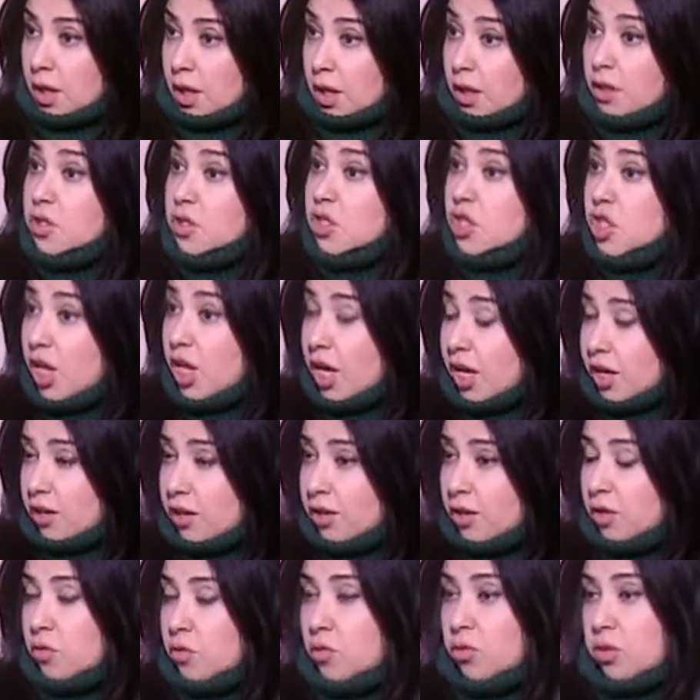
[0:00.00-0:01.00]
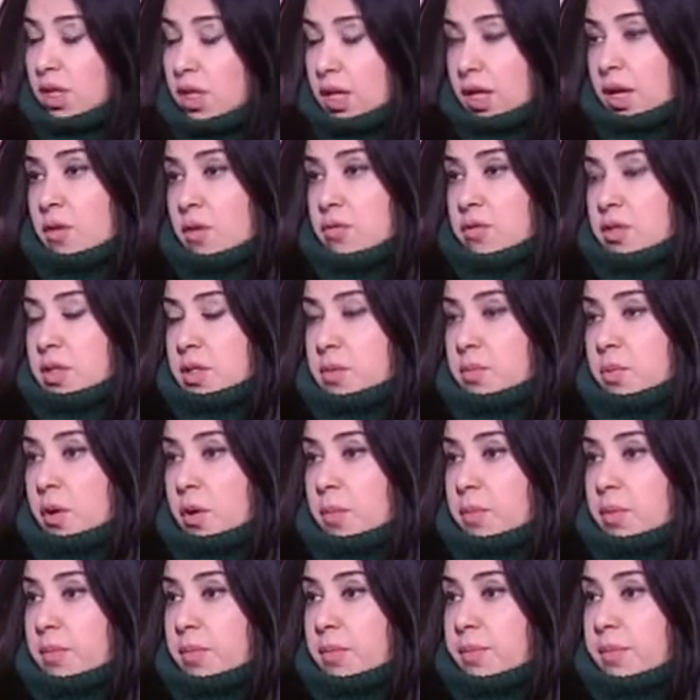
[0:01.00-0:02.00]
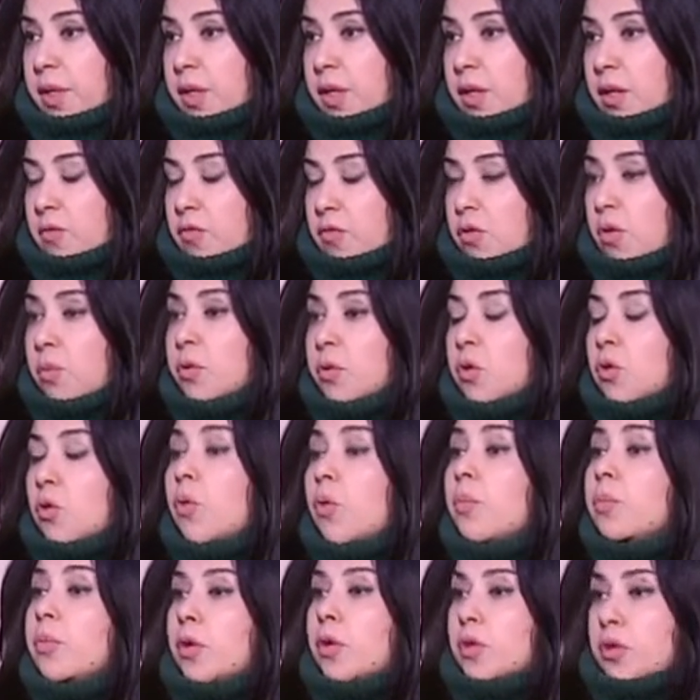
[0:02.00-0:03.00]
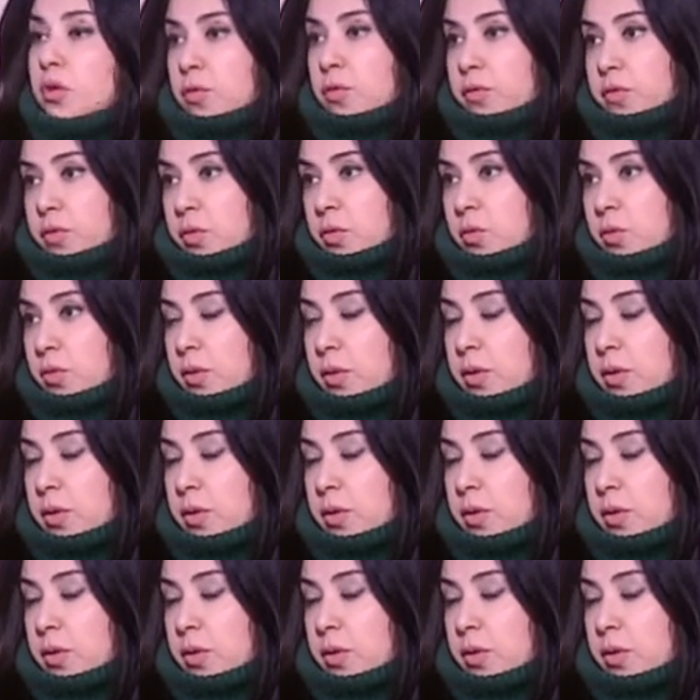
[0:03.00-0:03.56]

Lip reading: and share in rooting out this problem, from your own point of view.